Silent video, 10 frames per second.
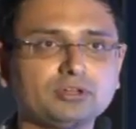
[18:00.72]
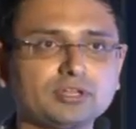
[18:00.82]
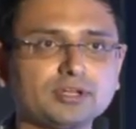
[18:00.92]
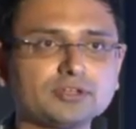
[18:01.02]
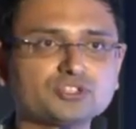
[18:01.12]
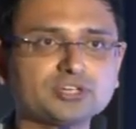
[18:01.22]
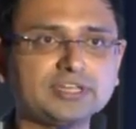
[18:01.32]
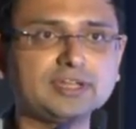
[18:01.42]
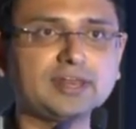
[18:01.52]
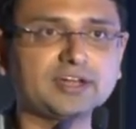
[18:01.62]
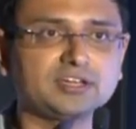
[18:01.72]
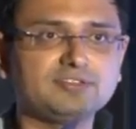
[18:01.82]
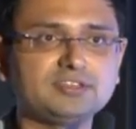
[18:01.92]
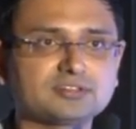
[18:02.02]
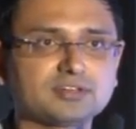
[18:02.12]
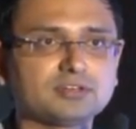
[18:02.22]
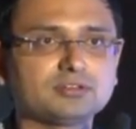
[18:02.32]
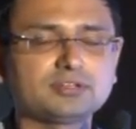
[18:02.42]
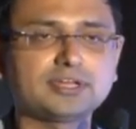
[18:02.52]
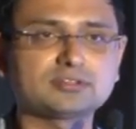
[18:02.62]
on the screen there, like a TV screen,
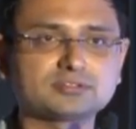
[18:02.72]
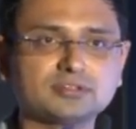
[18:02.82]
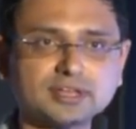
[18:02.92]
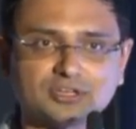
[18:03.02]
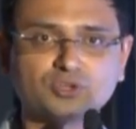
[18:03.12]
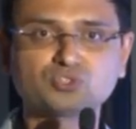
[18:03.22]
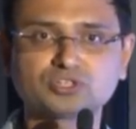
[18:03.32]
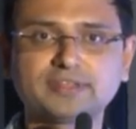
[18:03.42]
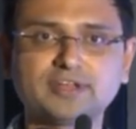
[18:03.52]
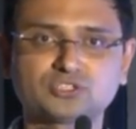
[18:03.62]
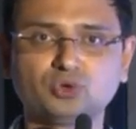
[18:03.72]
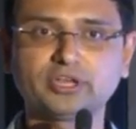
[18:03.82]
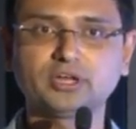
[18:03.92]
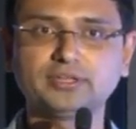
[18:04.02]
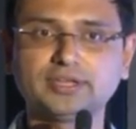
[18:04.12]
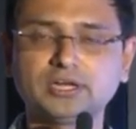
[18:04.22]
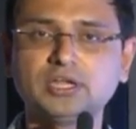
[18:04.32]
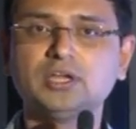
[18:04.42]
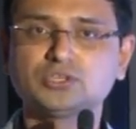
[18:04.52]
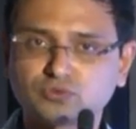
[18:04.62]
that is like a new screen that is going on there.
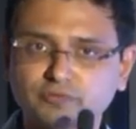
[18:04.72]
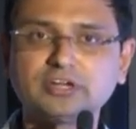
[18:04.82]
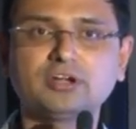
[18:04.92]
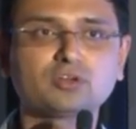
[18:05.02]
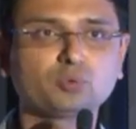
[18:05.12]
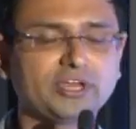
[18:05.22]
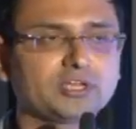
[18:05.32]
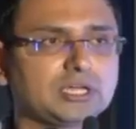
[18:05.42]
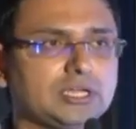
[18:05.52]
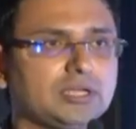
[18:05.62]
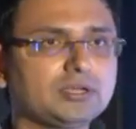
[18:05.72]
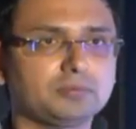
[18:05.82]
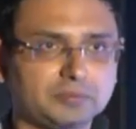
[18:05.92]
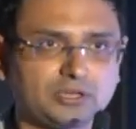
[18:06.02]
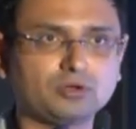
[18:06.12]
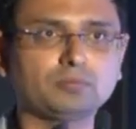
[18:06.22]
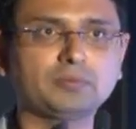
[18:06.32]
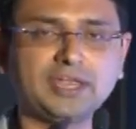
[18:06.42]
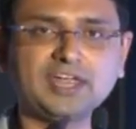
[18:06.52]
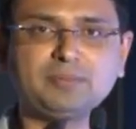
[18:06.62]
So we did a quick, you know,
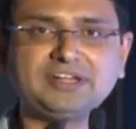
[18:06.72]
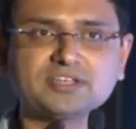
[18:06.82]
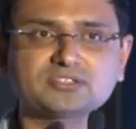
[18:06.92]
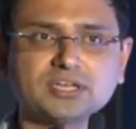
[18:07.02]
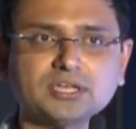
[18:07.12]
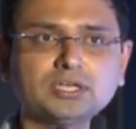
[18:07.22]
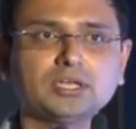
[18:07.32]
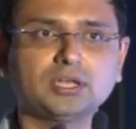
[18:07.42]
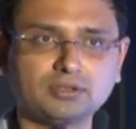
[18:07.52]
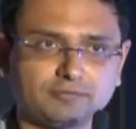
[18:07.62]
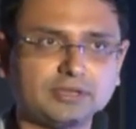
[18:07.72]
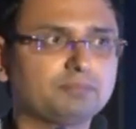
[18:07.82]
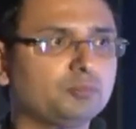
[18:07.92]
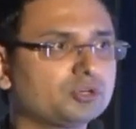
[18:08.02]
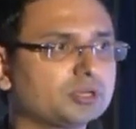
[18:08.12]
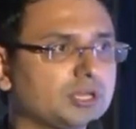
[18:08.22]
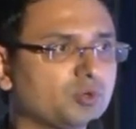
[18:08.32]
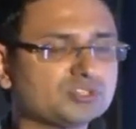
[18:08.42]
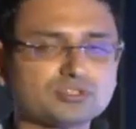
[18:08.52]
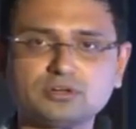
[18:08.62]
A/B testing. We put
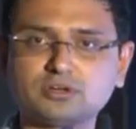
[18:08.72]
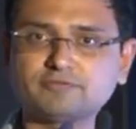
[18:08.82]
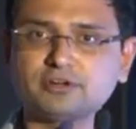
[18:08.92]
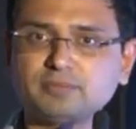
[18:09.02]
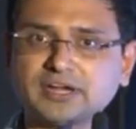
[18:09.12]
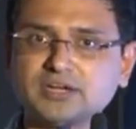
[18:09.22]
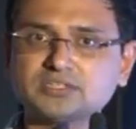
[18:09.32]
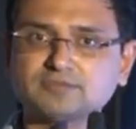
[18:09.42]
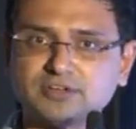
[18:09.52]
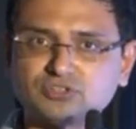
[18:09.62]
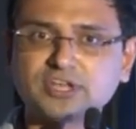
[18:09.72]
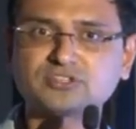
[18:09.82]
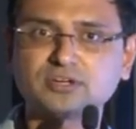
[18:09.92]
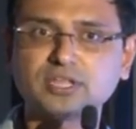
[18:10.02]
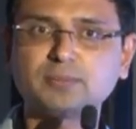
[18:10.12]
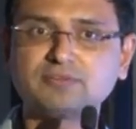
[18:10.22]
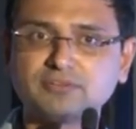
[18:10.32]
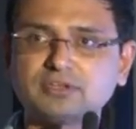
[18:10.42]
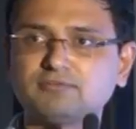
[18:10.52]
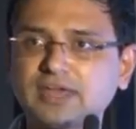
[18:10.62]
users in different buckets and we tested them, and
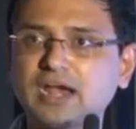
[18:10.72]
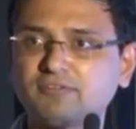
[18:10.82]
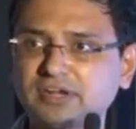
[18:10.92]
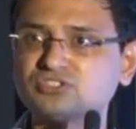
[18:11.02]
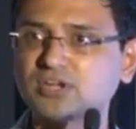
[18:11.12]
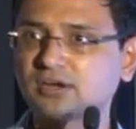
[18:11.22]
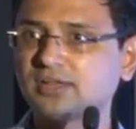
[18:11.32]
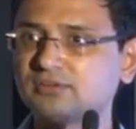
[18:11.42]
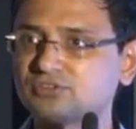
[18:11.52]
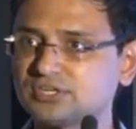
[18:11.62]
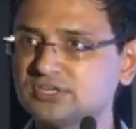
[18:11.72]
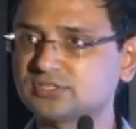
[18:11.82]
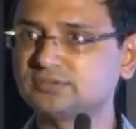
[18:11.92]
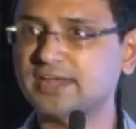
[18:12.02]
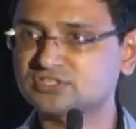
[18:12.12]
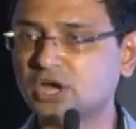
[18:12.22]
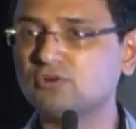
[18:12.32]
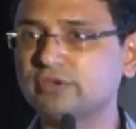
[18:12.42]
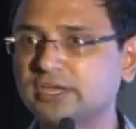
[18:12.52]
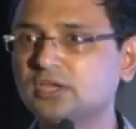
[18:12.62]
we had very startling results. And that's
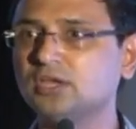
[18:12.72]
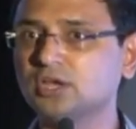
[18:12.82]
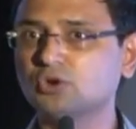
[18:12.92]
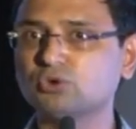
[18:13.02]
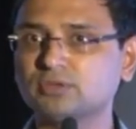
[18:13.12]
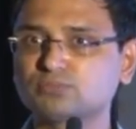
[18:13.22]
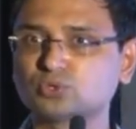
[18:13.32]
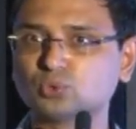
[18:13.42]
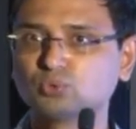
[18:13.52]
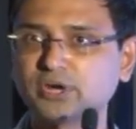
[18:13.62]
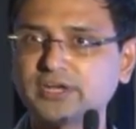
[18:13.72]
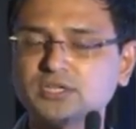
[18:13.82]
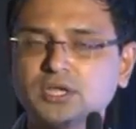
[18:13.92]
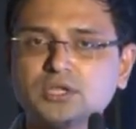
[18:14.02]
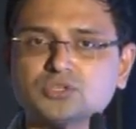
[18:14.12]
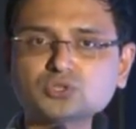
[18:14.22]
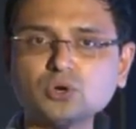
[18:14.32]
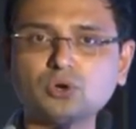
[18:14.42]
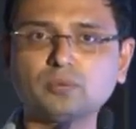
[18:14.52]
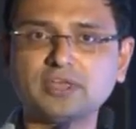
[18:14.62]
how we could improve, right?
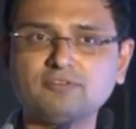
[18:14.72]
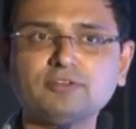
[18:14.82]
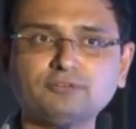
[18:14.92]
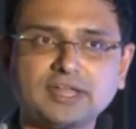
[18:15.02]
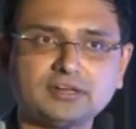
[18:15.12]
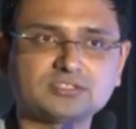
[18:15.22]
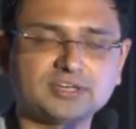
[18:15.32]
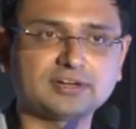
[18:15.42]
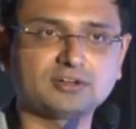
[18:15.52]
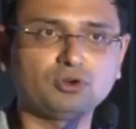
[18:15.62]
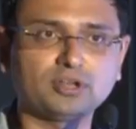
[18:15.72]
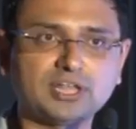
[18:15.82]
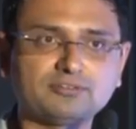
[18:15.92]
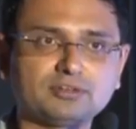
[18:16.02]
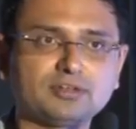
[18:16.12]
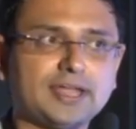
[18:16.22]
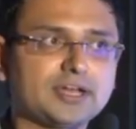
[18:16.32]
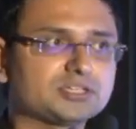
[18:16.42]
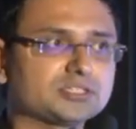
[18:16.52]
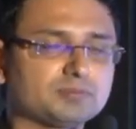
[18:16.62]
So even for at a stakeholder level,
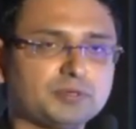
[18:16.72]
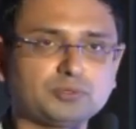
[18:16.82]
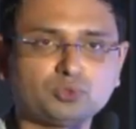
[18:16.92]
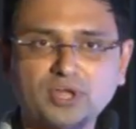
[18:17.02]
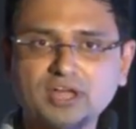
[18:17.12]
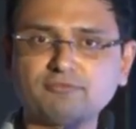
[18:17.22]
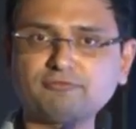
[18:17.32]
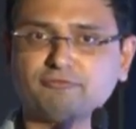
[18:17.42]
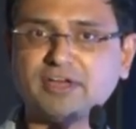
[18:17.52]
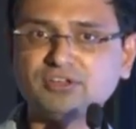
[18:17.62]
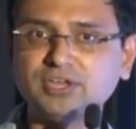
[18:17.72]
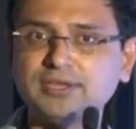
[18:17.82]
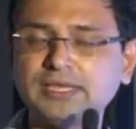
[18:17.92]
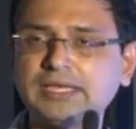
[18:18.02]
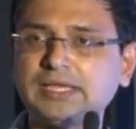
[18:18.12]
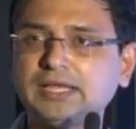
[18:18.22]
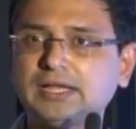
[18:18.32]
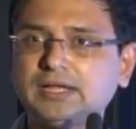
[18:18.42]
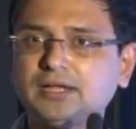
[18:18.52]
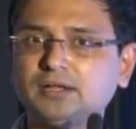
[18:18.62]
at people who have very
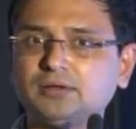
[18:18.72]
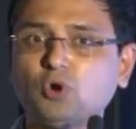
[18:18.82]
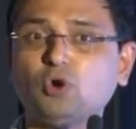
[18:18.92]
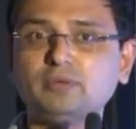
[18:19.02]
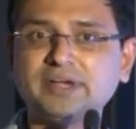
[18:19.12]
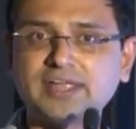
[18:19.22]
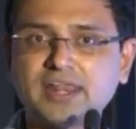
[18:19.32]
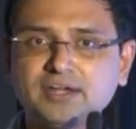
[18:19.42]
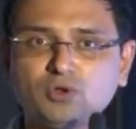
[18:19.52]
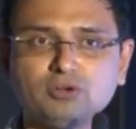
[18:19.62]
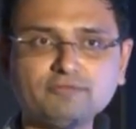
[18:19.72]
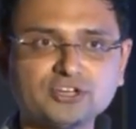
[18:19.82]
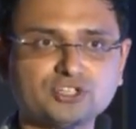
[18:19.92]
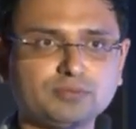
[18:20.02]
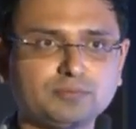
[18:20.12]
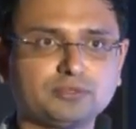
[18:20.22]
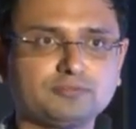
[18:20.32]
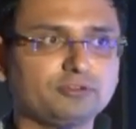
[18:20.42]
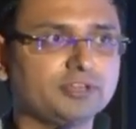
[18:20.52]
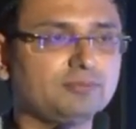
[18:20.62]
old mentality, old-fashioned
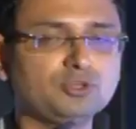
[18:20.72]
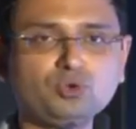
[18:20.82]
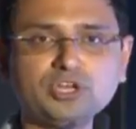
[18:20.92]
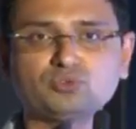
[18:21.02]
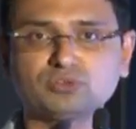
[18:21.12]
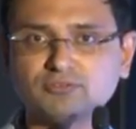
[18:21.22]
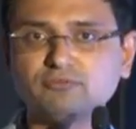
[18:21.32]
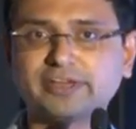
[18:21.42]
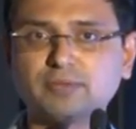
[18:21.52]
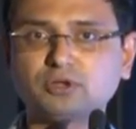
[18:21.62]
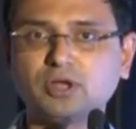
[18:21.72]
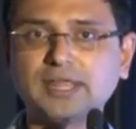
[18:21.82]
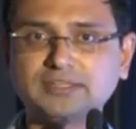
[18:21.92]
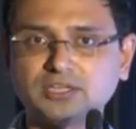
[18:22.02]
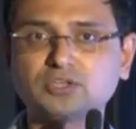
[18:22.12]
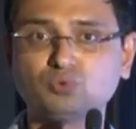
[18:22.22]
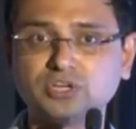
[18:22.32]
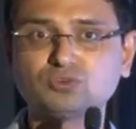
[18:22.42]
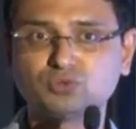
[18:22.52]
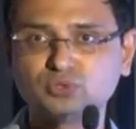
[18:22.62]
people, for them, you need to give a wake-up call. I think you
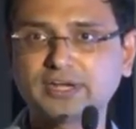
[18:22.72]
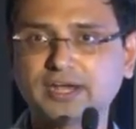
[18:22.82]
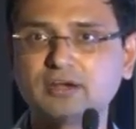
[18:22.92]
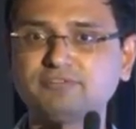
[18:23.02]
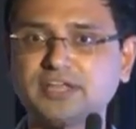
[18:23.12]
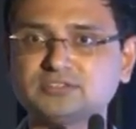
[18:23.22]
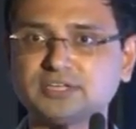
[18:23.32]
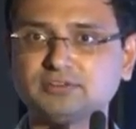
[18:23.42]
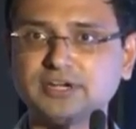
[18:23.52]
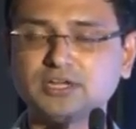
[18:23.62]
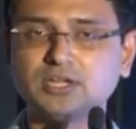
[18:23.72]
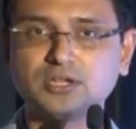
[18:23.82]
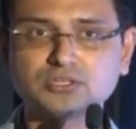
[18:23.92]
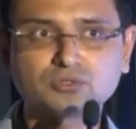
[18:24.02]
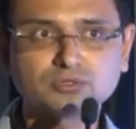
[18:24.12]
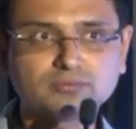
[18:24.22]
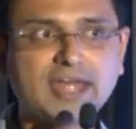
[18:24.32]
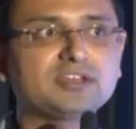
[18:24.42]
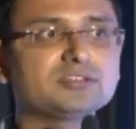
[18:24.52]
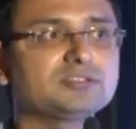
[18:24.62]
need to do that kind of testing, right? So
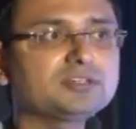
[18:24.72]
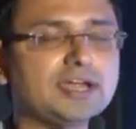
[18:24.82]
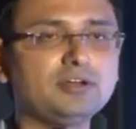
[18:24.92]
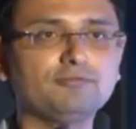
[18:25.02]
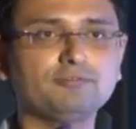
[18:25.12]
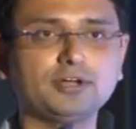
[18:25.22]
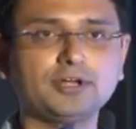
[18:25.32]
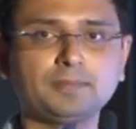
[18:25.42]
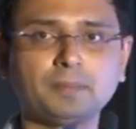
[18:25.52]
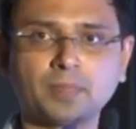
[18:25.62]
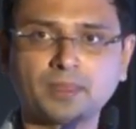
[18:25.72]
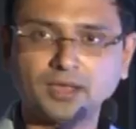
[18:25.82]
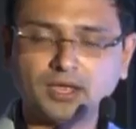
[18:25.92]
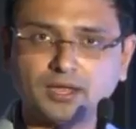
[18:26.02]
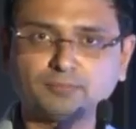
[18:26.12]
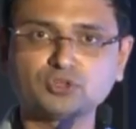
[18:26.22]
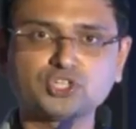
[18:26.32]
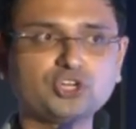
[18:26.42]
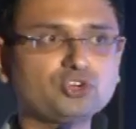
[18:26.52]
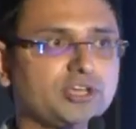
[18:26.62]
that is the kind of approach
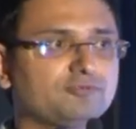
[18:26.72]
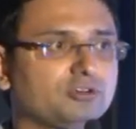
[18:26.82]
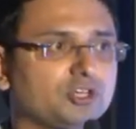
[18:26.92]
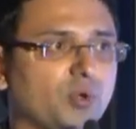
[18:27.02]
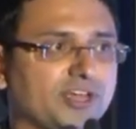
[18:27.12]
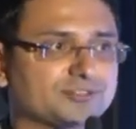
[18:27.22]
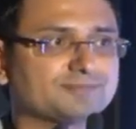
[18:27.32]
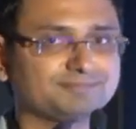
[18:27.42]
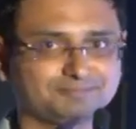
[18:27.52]
you need to take for UX.